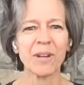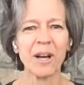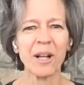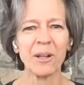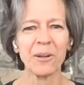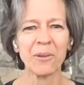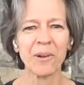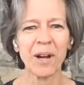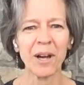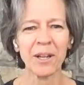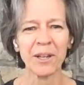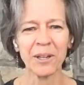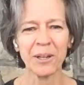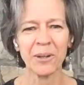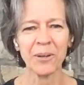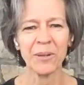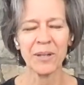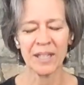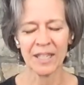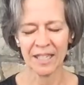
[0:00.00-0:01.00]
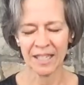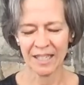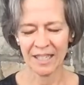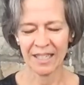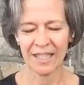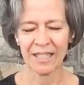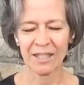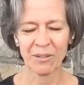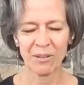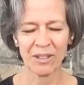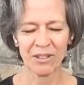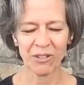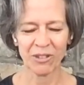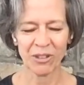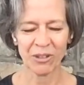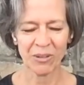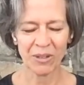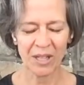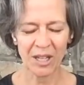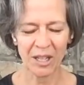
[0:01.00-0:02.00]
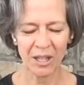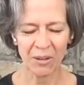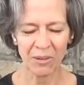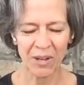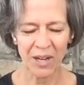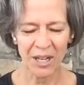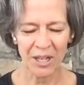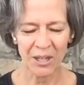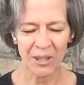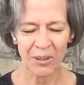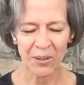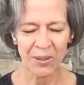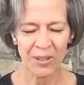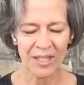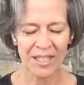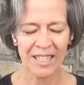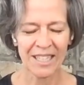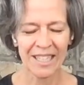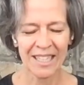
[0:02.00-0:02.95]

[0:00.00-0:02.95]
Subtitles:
Colorado, Restone, Colorado,